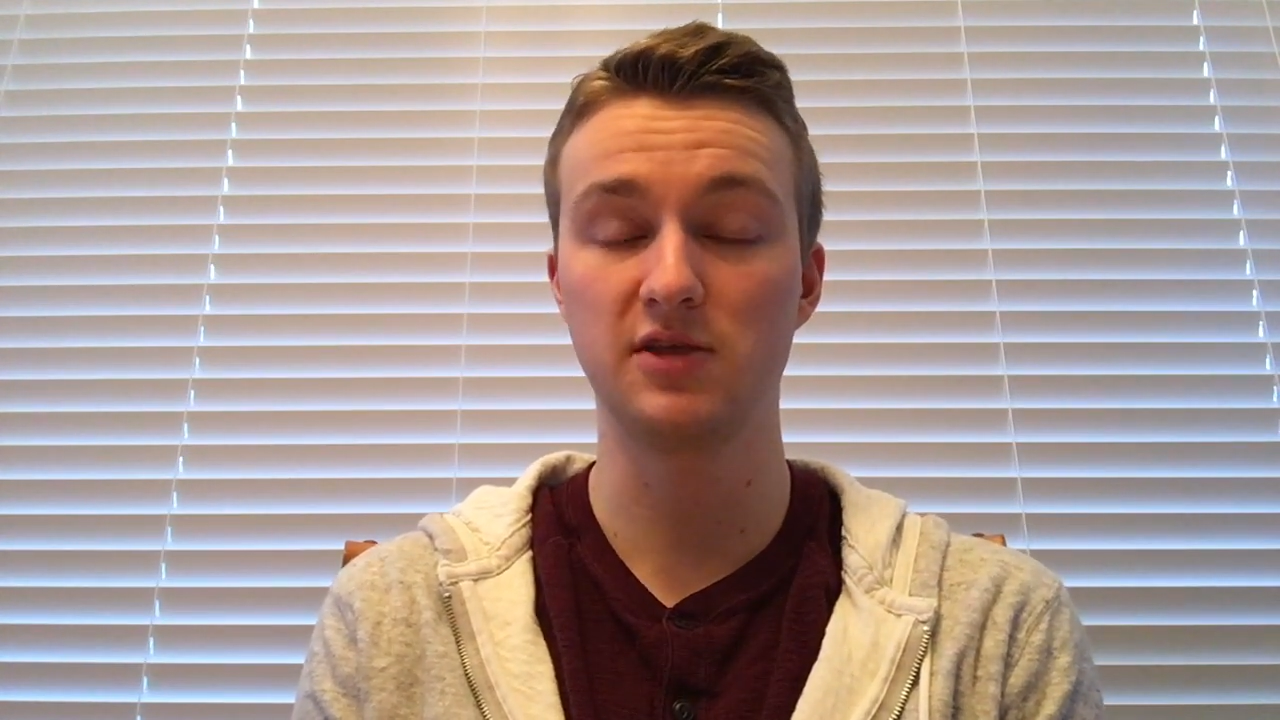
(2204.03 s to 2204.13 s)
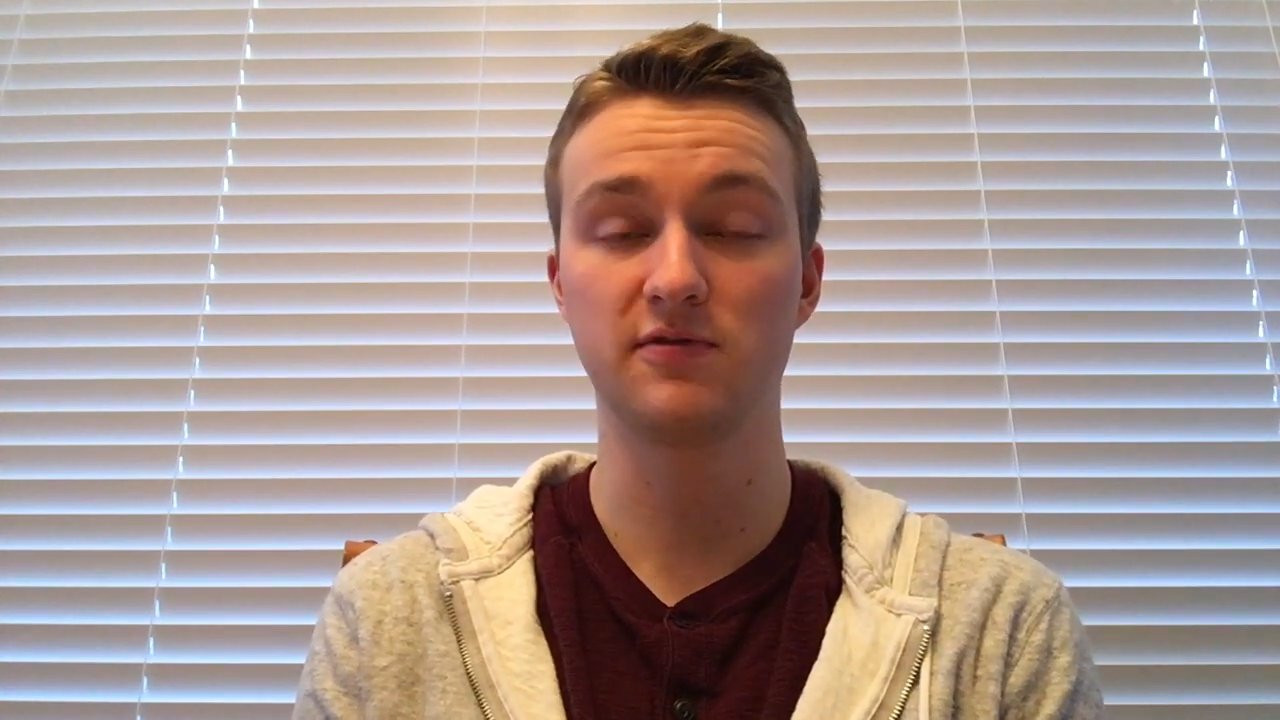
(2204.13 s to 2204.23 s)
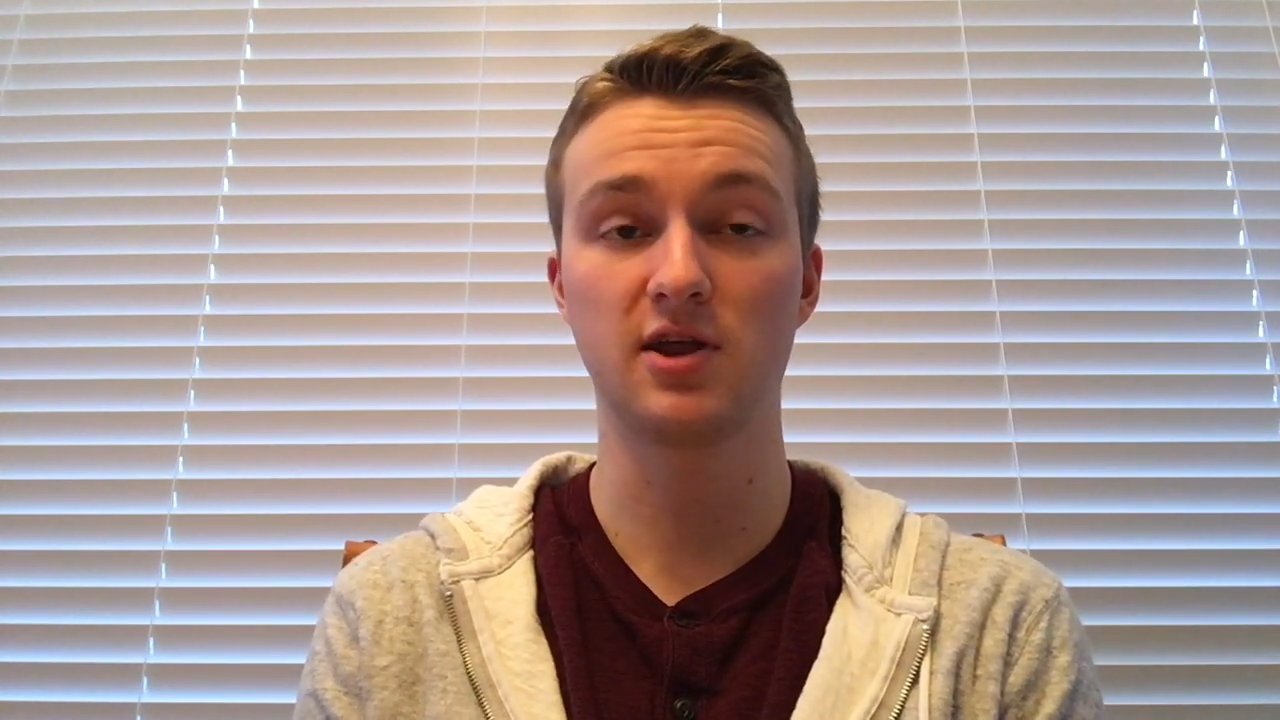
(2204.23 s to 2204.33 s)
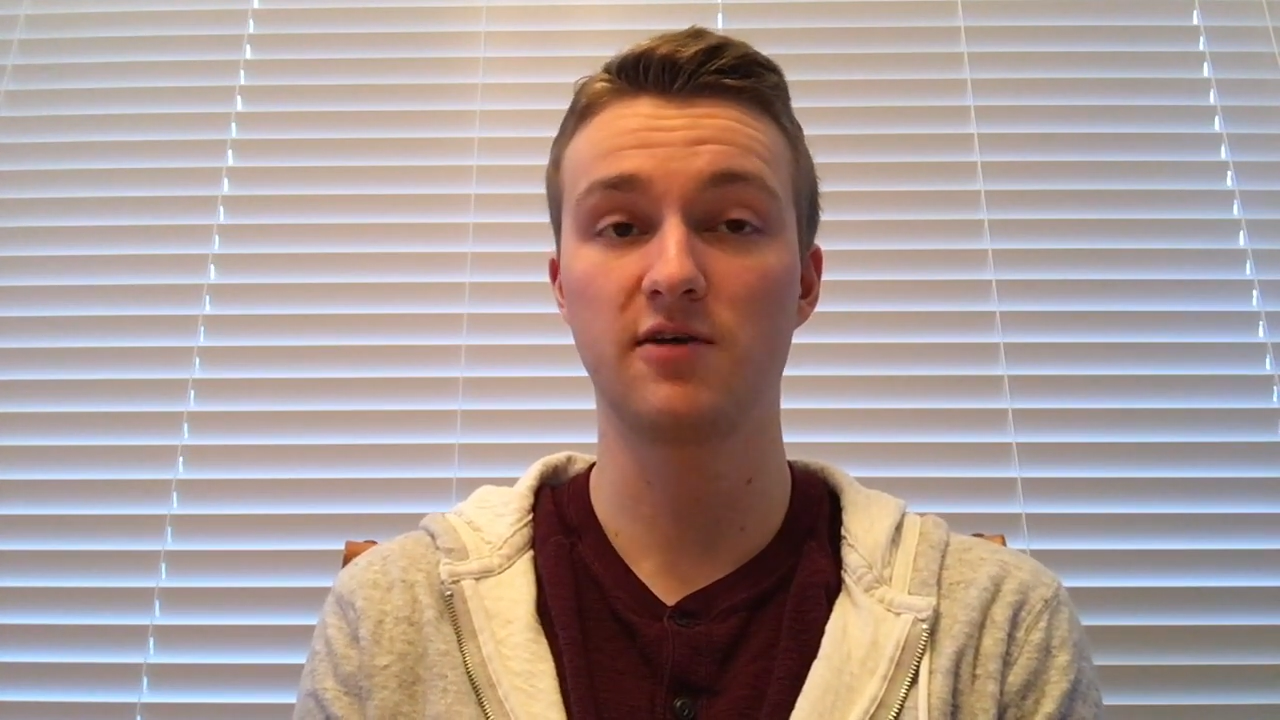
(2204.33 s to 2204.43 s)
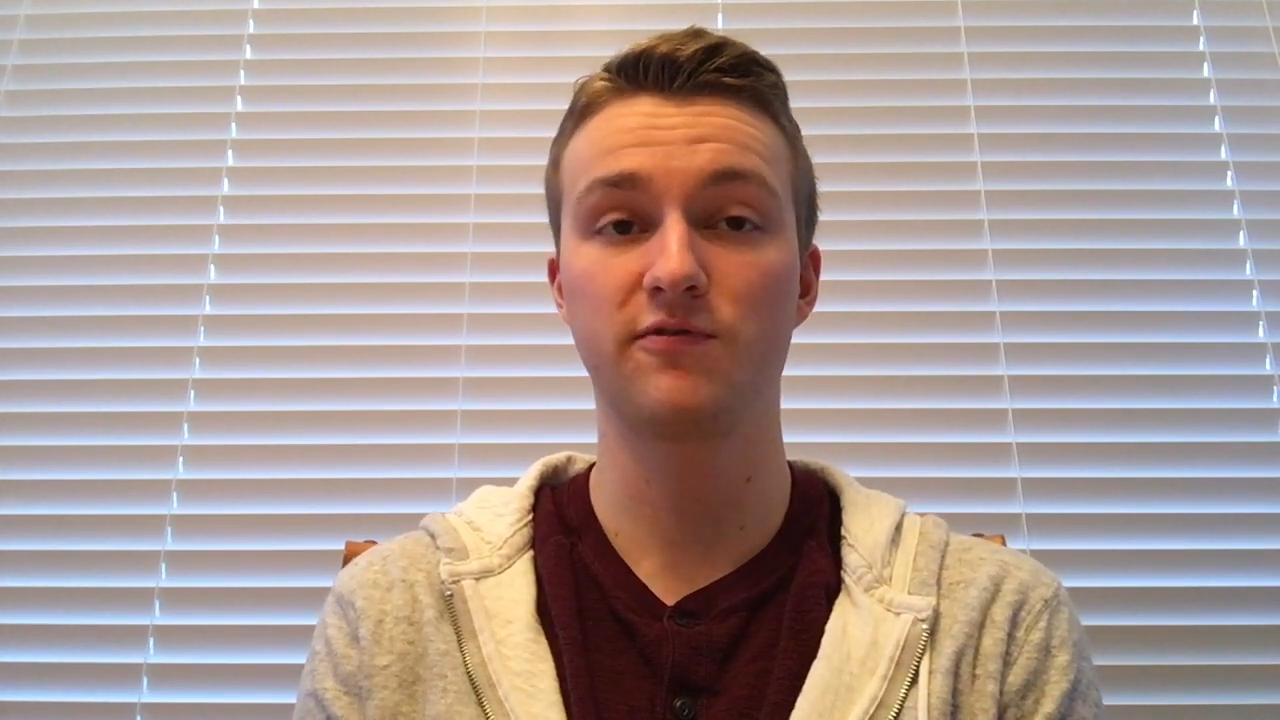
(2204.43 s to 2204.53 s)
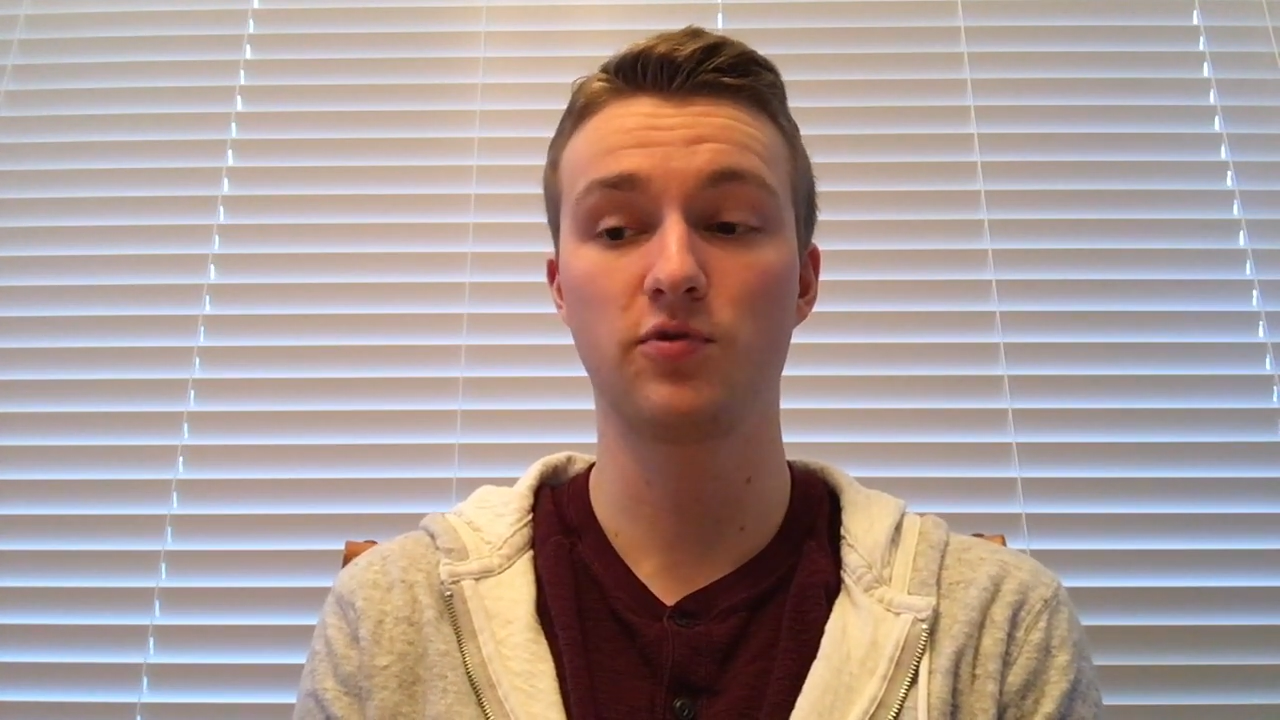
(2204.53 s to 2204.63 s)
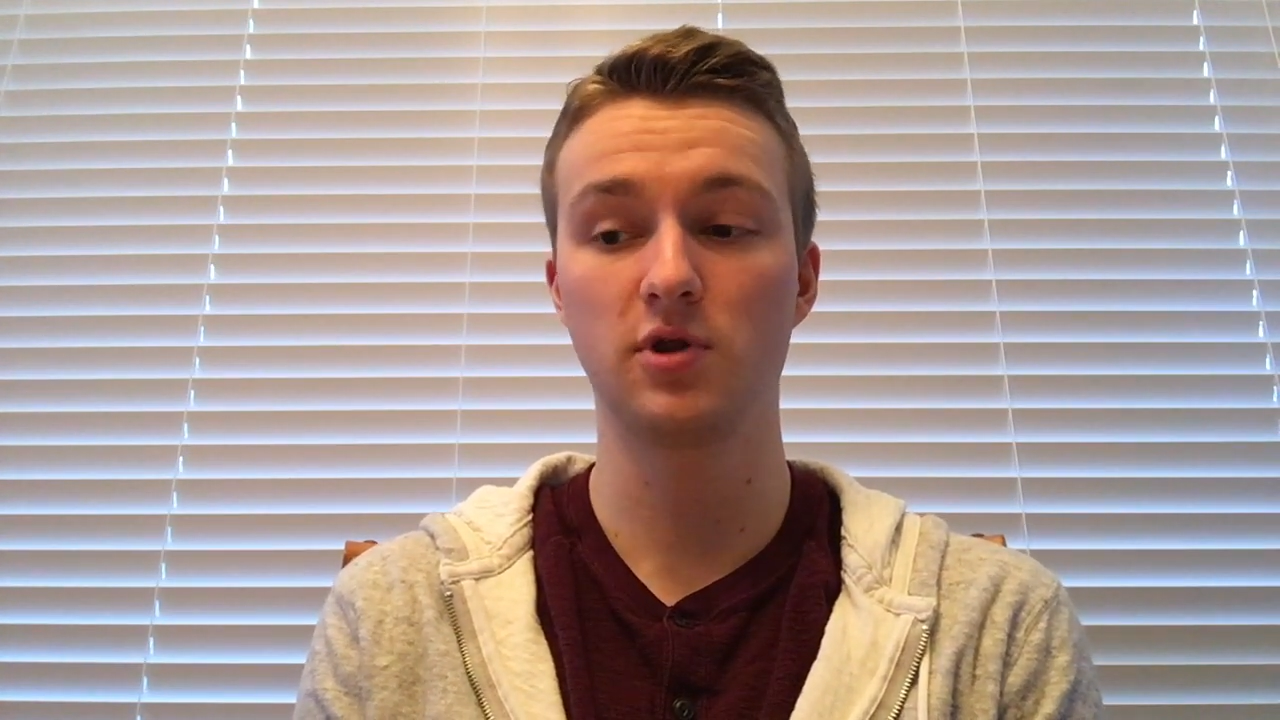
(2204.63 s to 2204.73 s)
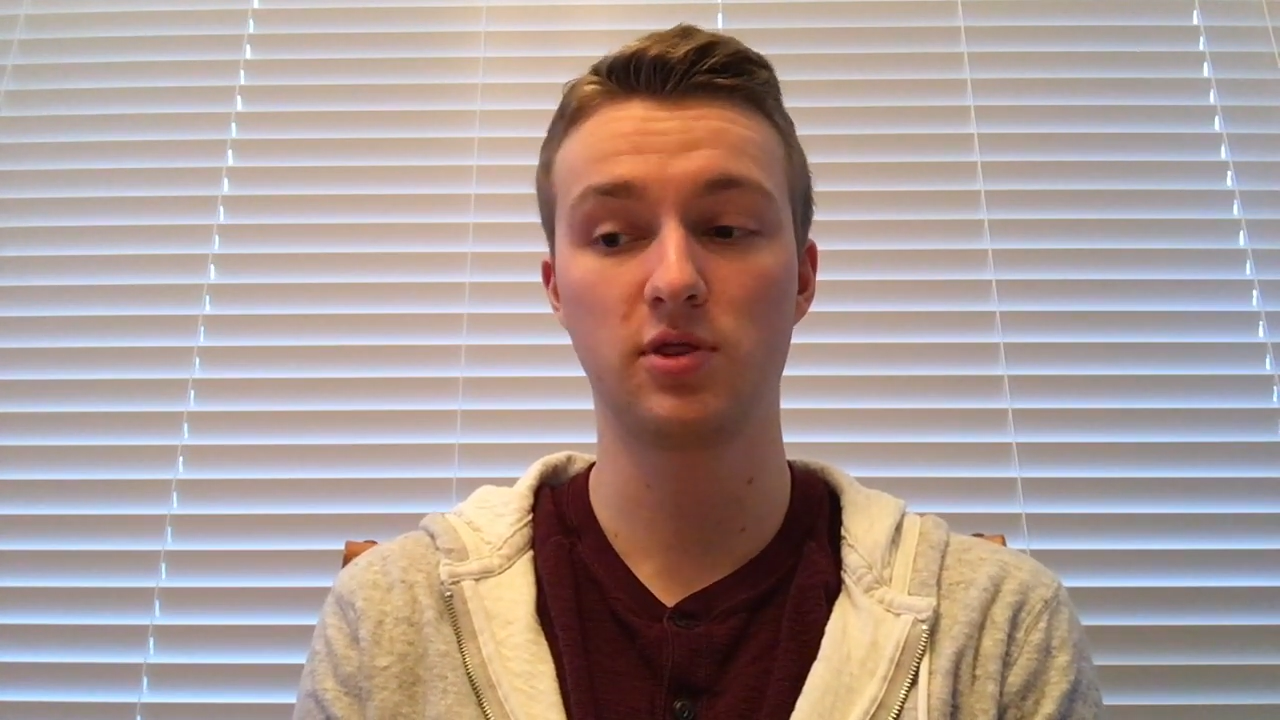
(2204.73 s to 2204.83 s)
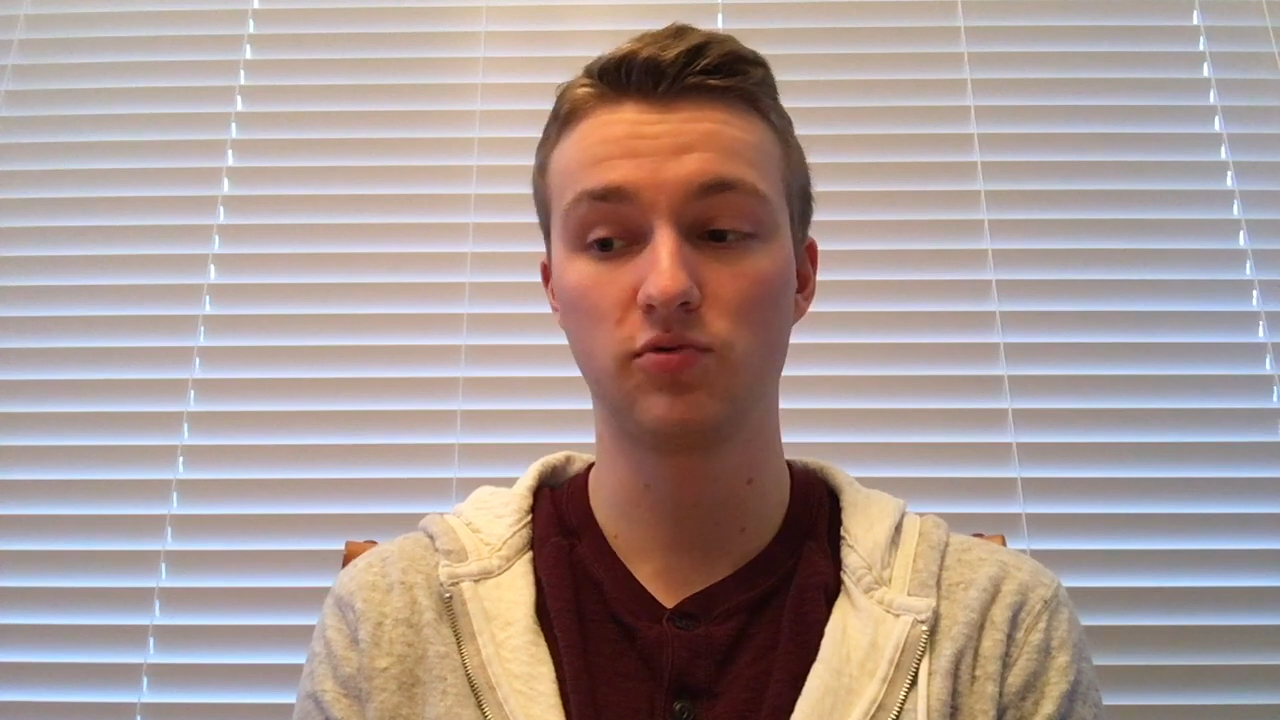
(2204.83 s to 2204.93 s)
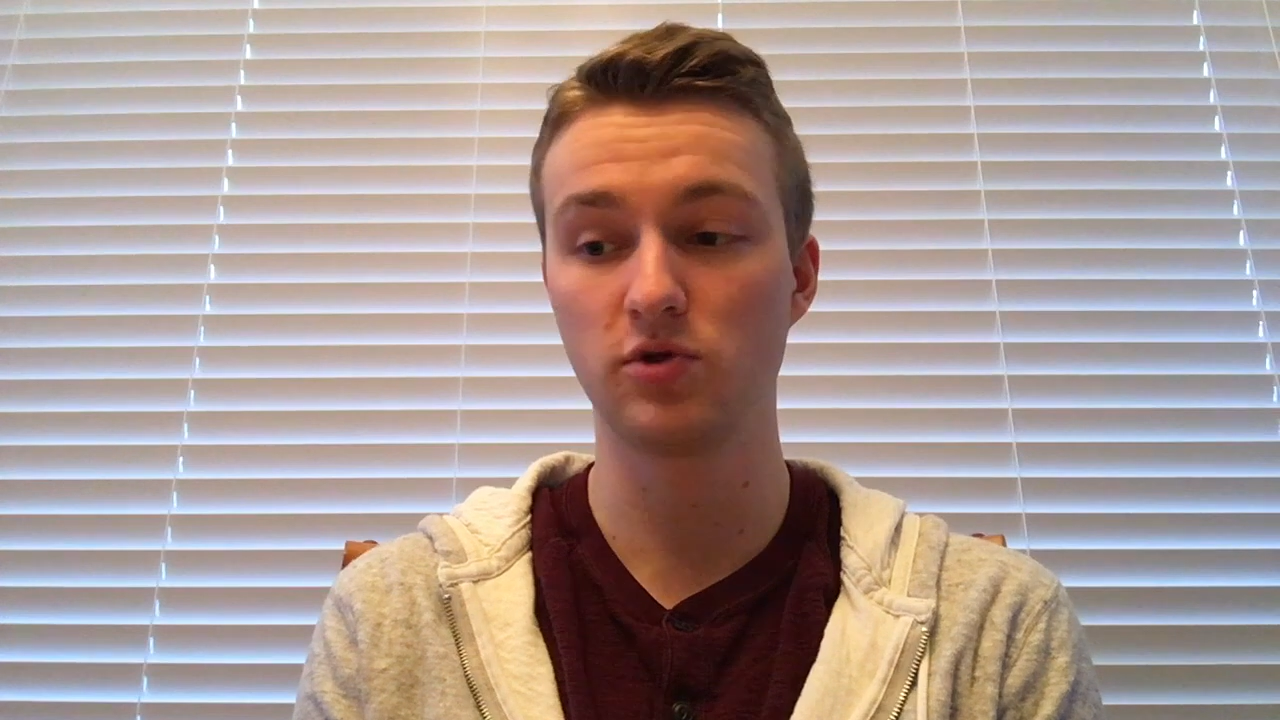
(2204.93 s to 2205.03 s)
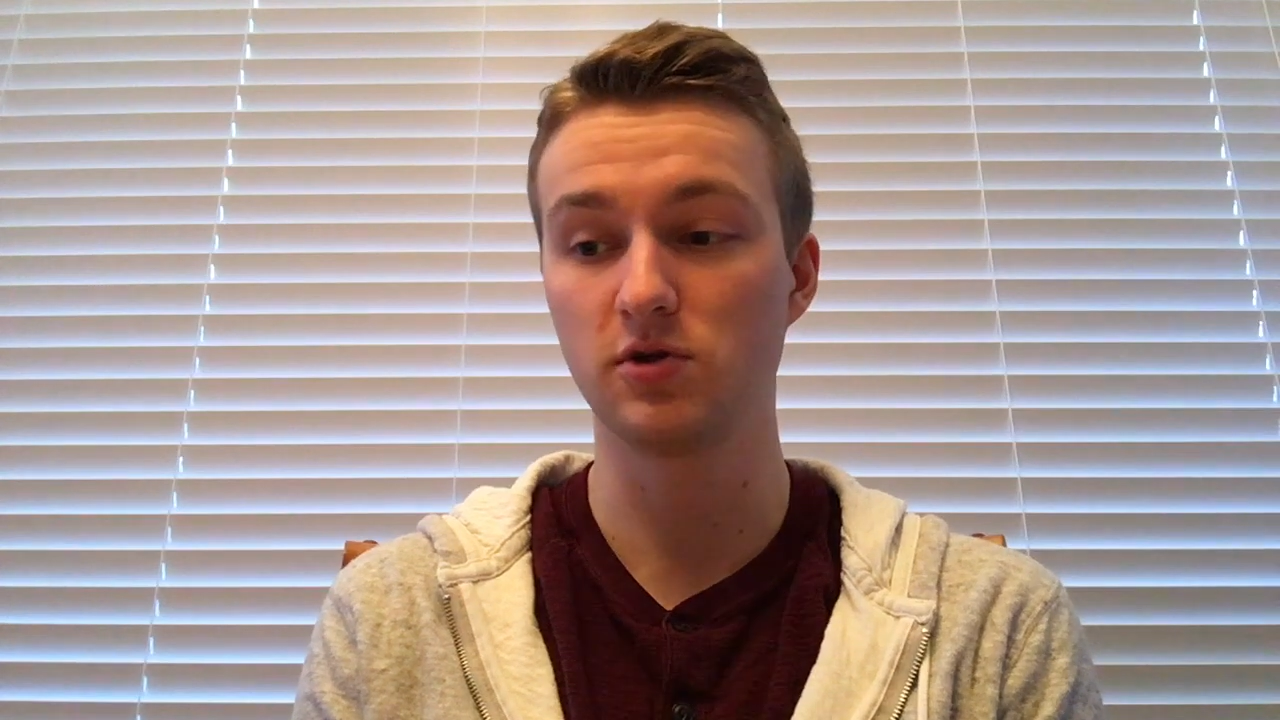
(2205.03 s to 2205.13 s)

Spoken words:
even at 43